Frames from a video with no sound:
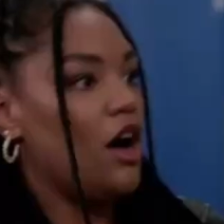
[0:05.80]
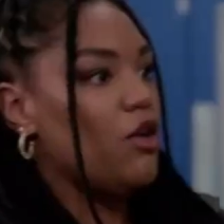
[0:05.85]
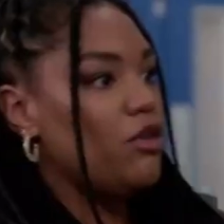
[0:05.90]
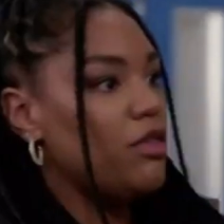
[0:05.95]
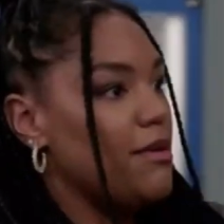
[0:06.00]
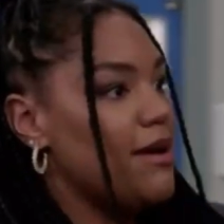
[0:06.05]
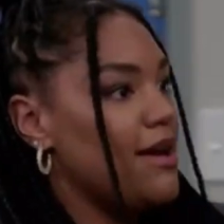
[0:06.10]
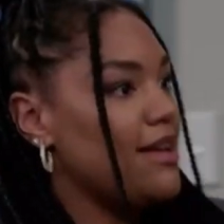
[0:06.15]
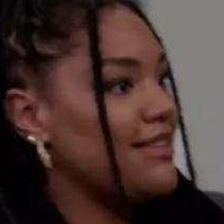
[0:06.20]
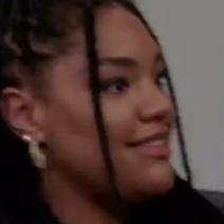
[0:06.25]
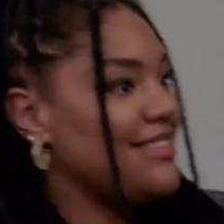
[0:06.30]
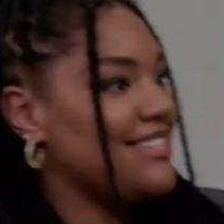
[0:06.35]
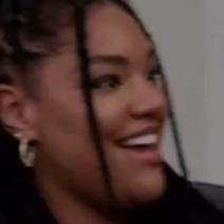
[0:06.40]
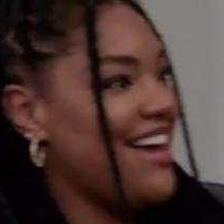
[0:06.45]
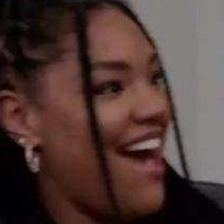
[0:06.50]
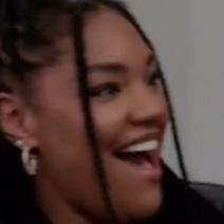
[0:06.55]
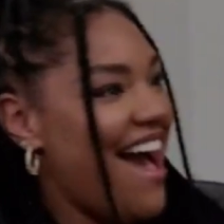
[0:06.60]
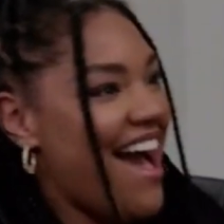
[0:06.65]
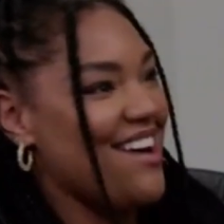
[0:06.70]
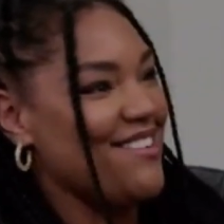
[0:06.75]
Hold the bus.
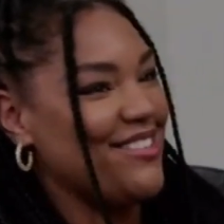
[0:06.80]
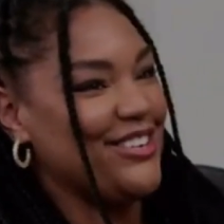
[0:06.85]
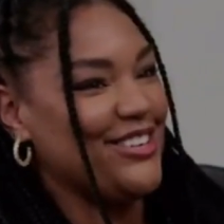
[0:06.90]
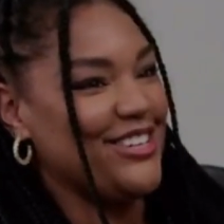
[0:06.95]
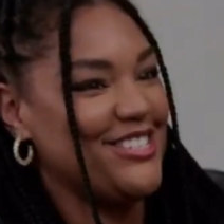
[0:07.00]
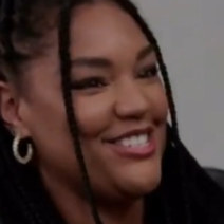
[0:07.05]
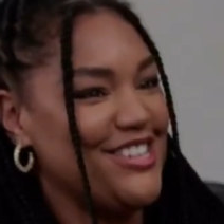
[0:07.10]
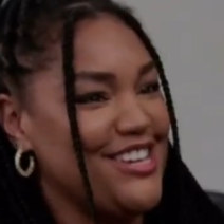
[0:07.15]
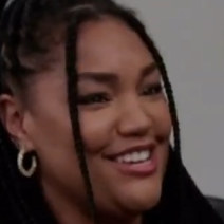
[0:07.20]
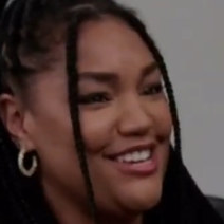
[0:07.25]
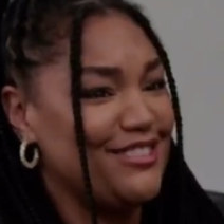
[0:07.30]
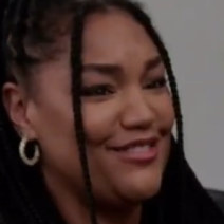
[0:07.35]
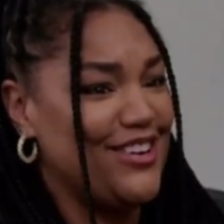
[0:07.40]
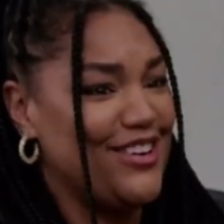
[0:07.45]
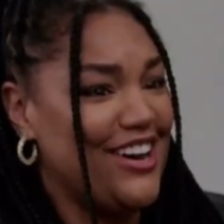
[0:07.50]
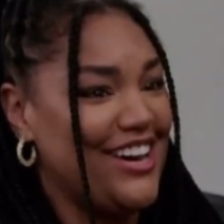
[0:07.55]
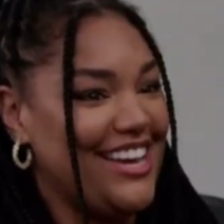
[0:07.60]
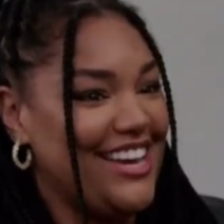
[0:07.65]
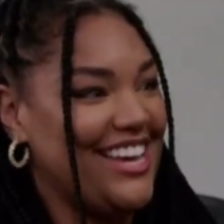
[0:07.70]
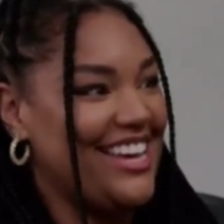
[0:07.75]
We've got a nurse
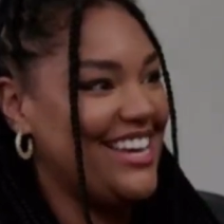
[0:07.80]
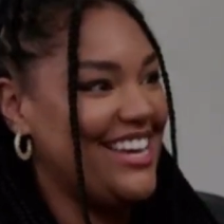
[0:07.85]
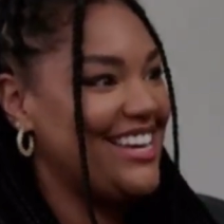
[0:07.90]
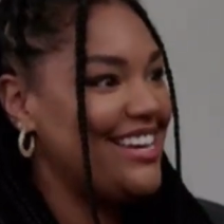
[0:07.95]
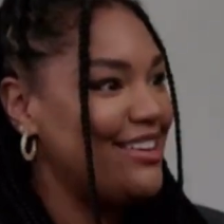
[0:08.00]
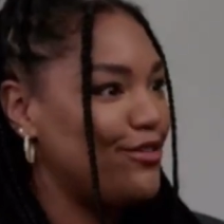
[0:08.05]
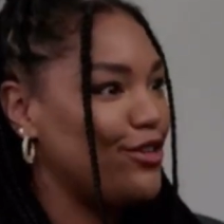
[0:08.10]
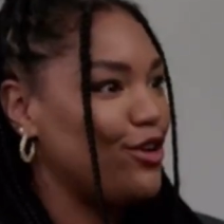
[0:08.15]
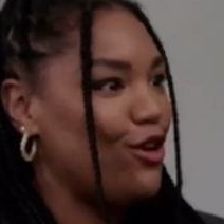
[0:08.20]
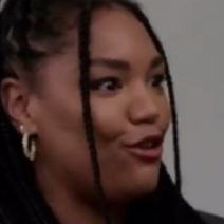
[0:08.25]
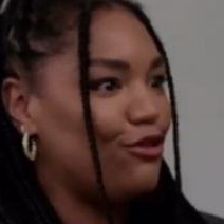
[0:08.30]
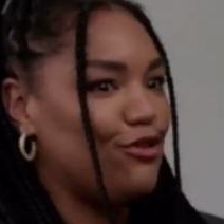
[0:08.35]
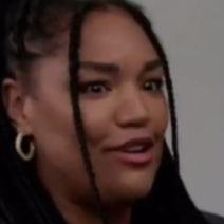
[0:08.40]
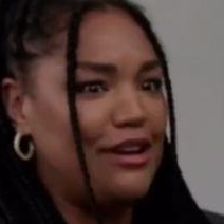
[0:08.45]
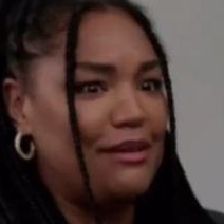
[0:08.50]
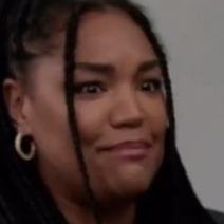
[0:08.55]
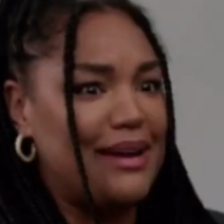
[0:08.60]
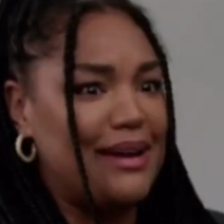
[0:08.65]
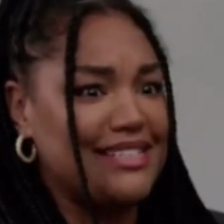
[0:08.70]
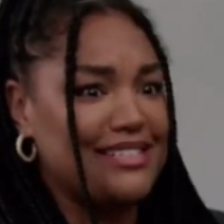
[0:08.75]
for hire here if you're
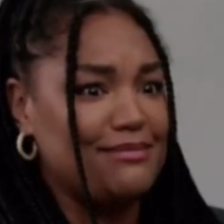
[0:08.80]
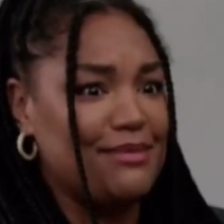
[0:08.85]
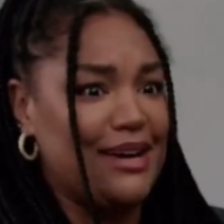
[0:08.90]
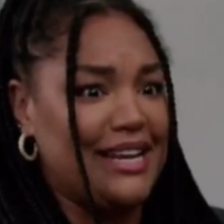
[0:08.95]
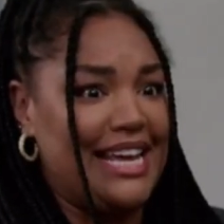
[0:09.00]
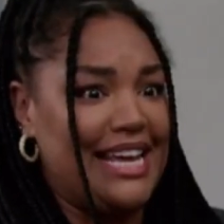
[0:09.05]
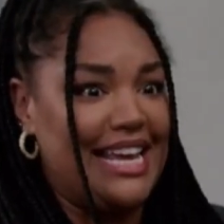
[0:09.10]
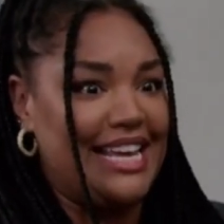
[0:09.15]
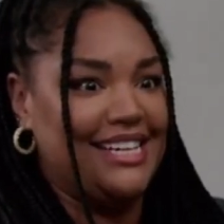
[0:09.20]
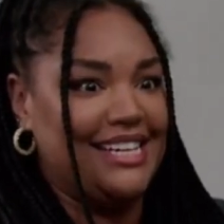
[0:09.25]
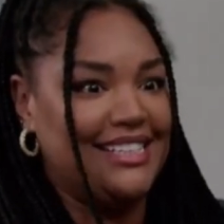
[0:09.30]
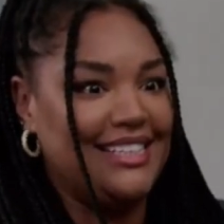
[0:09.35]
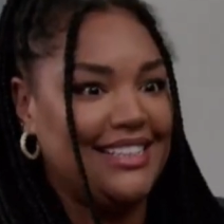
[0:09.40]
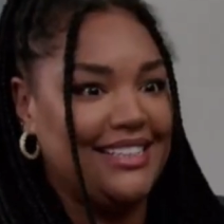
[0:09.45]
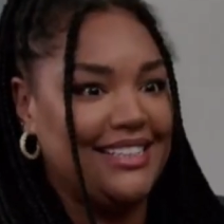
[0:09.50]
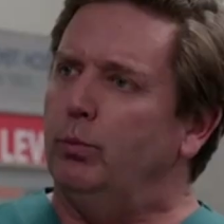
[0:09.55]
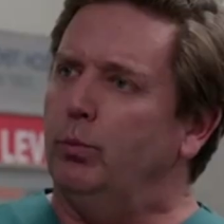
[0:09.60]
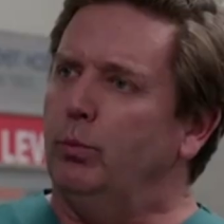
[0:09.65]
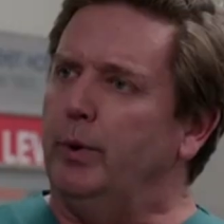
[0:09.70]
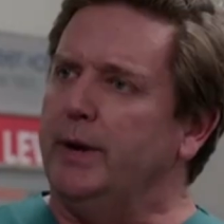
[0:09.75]
offering better money.
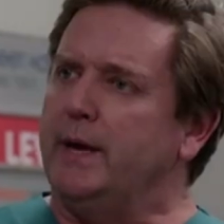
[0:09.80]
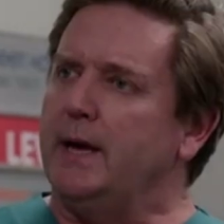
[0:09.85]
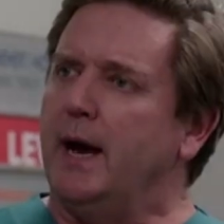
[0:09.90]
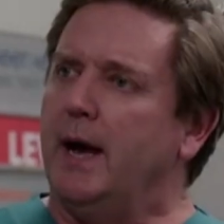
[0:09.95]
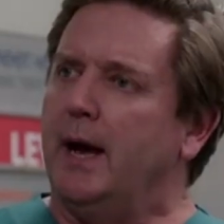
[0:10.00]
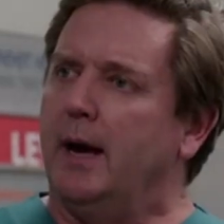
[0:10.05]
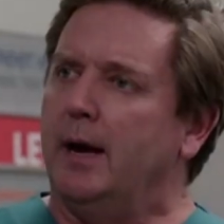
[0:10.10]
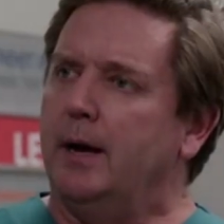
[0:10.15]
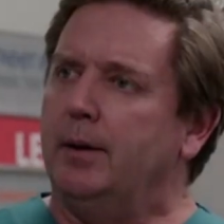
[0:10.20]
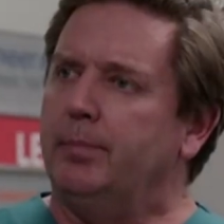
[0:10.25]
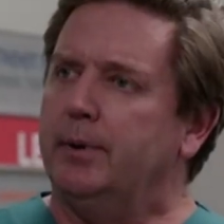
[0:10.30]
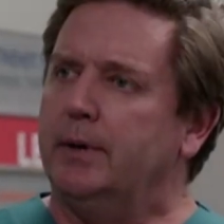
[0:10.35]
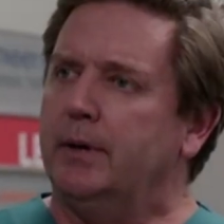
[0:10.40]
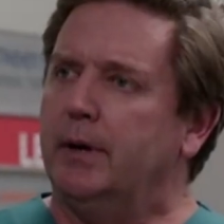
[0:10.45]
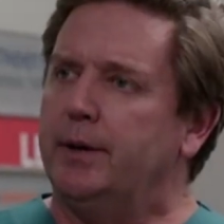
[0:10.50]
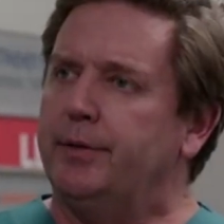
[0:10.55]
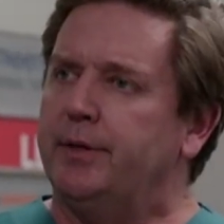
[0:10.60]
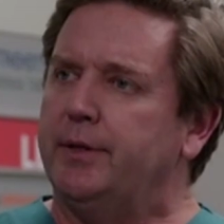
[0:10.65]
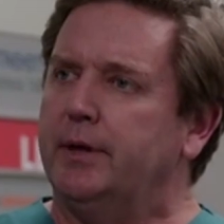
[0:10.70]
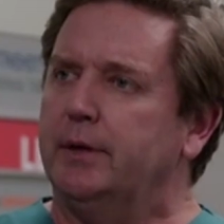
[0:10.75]
We are, but
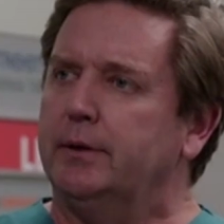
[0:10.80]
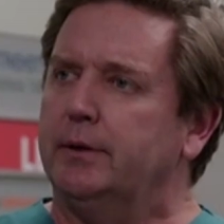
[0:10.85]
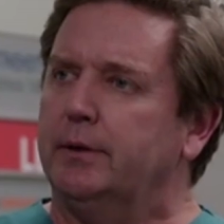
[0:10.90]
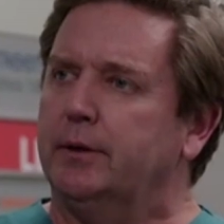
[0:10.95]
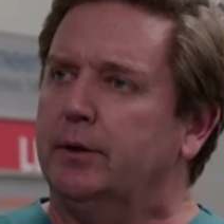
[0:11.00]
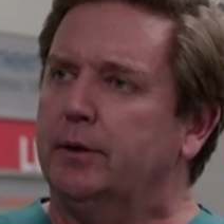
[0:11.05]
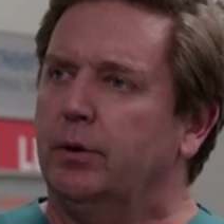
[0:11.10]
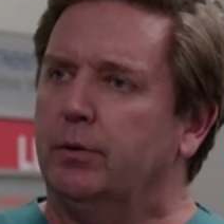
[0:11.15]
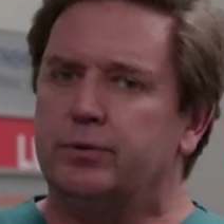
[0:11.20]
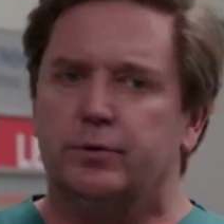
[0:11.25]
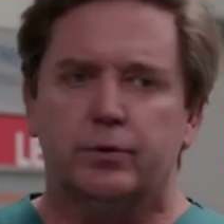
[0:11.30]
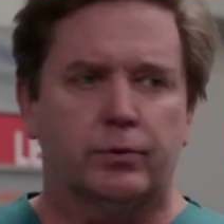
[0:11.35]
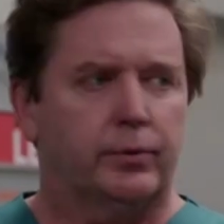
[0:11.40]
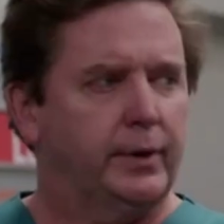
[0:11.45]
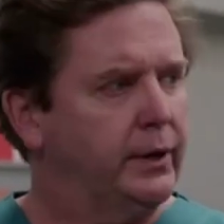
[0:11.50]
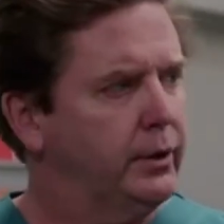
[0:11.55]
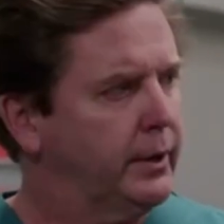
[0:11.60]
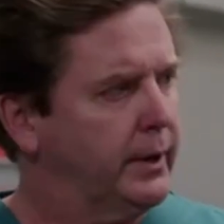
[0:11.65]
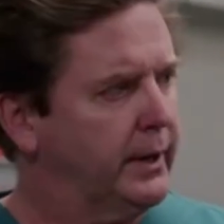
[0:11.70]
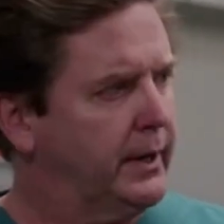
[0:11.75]
I think Nicole's already got